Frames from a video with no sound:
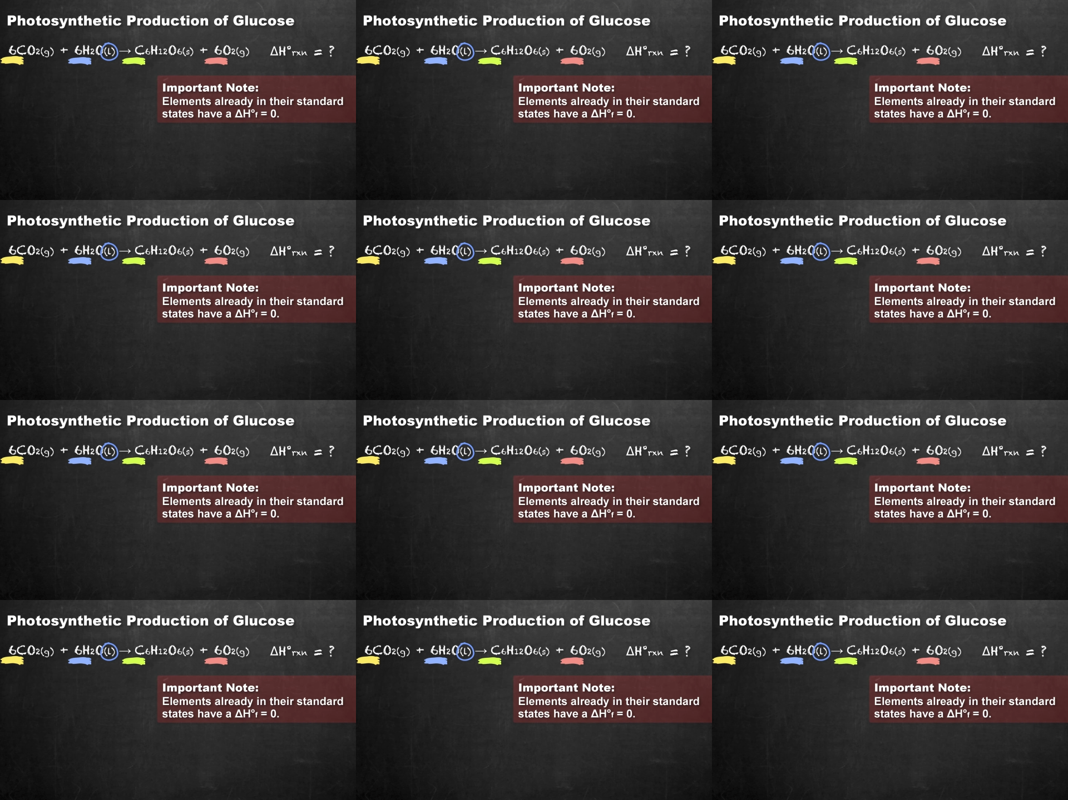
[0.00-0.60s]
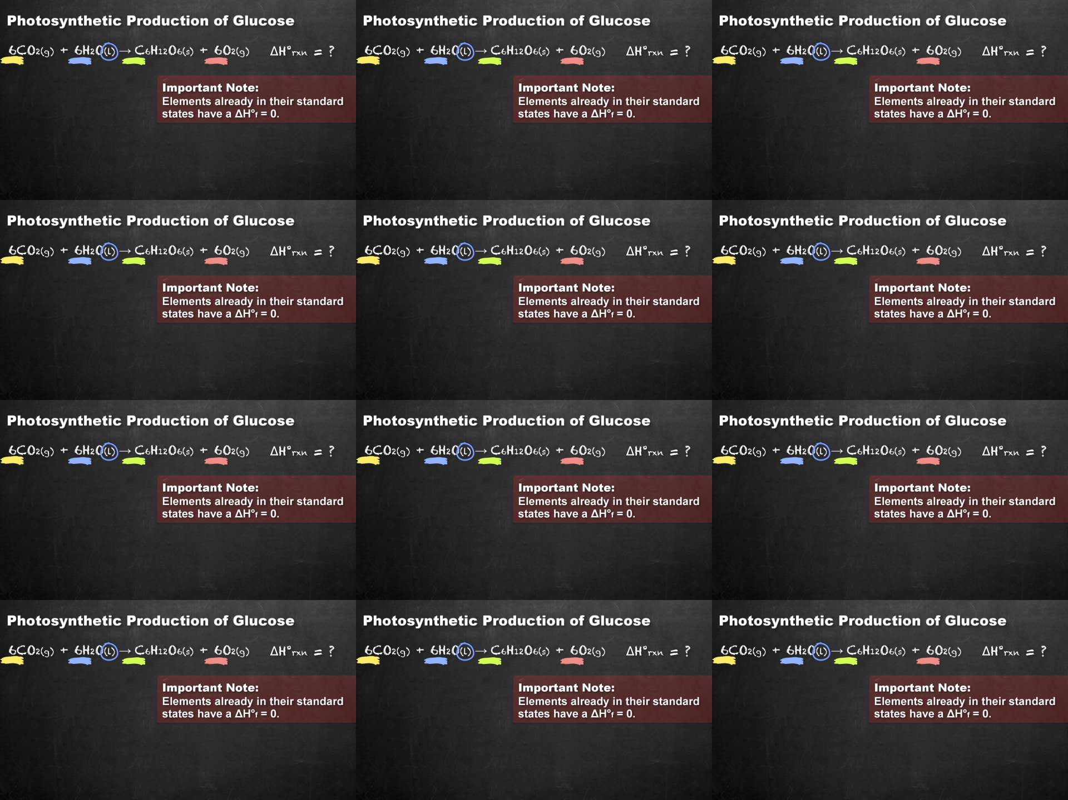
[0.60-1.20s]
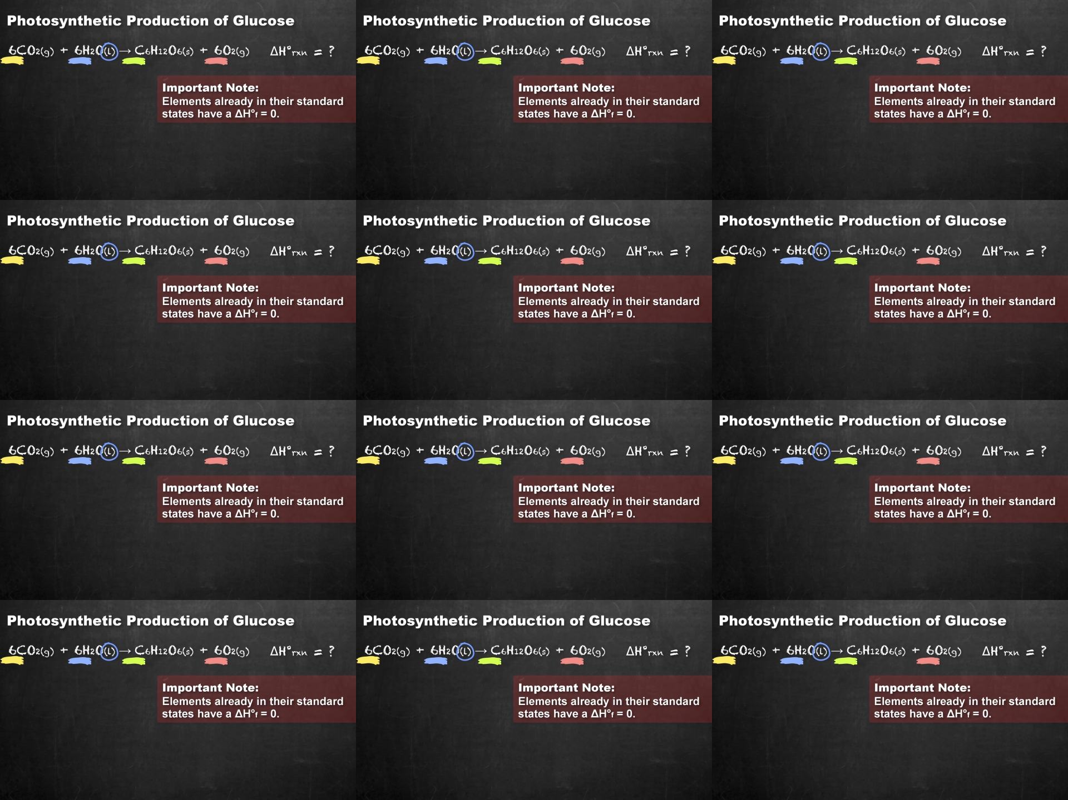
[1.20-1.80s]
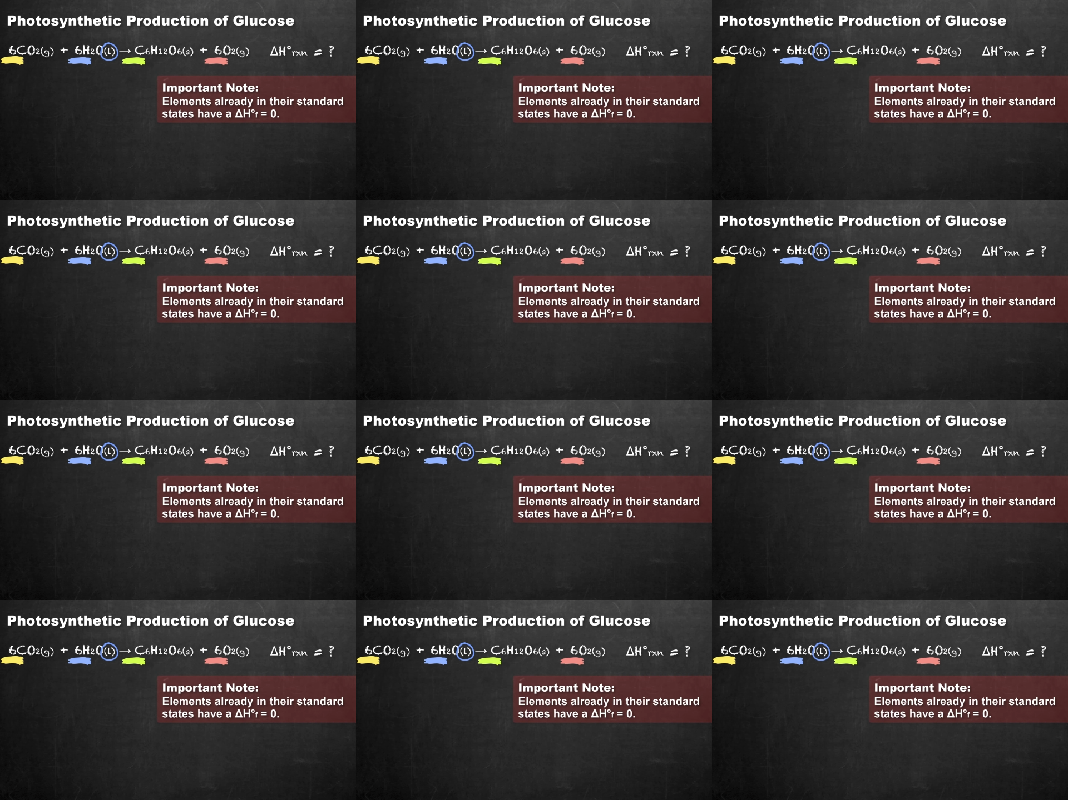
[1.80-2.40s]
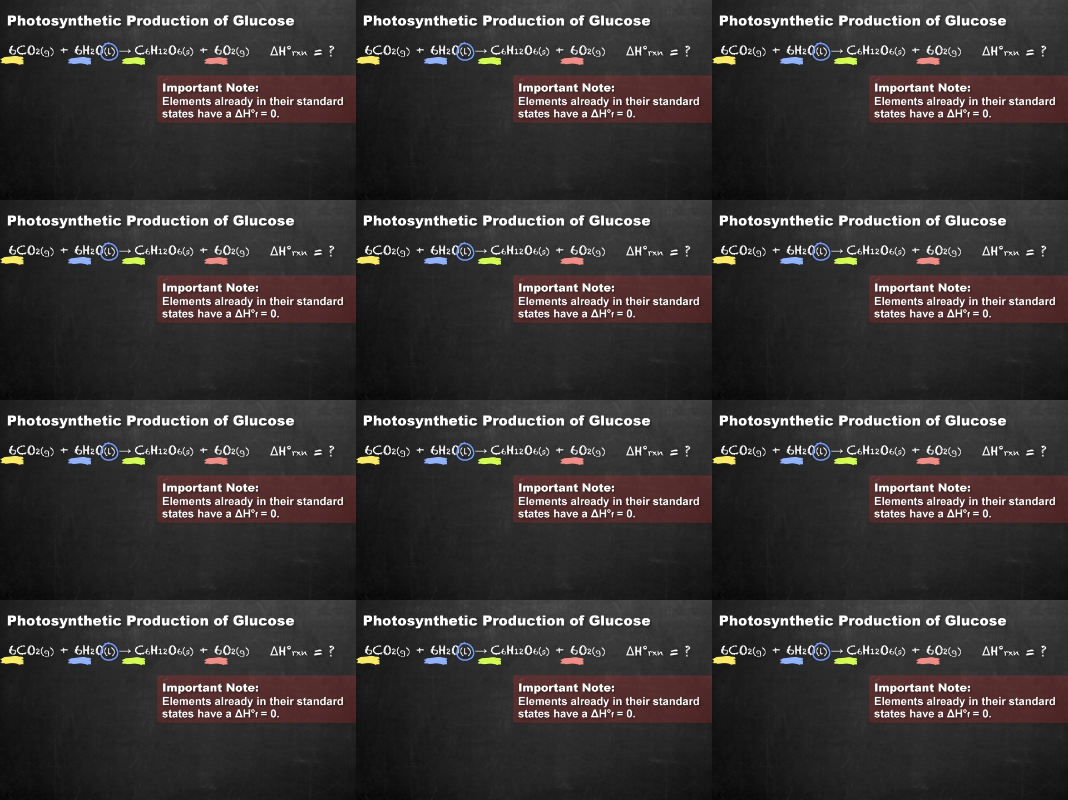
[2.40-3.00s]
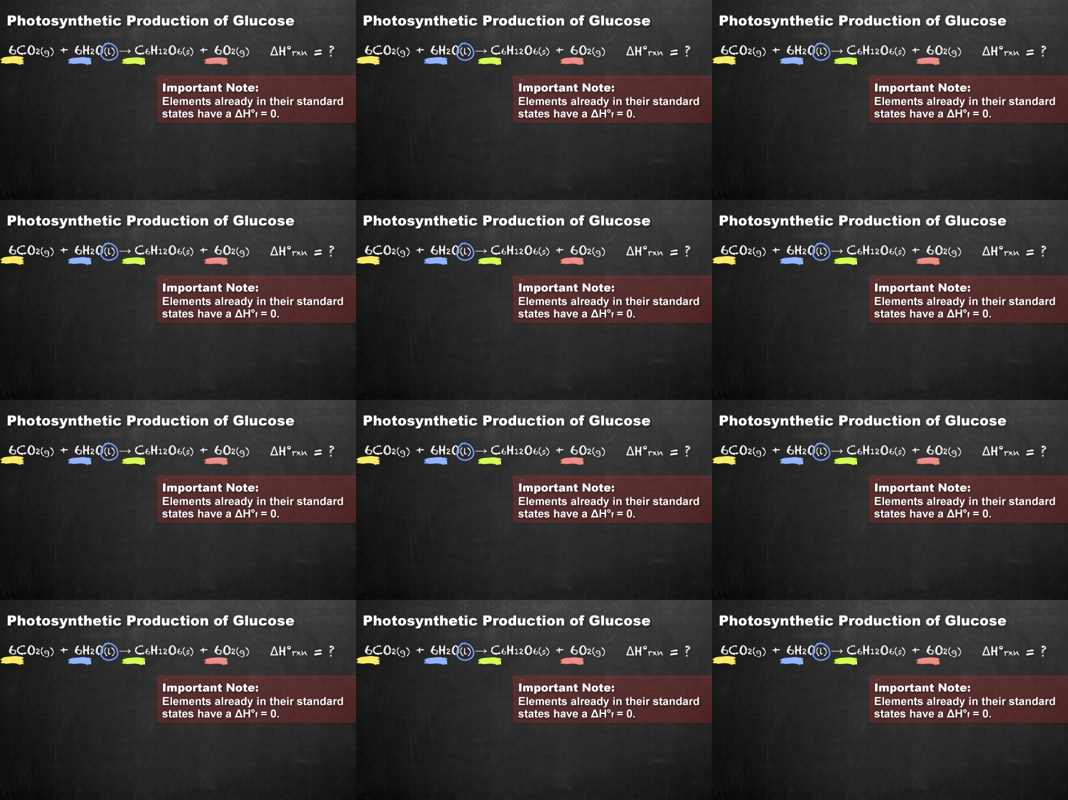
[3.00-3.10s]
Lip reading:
(no speaker visible)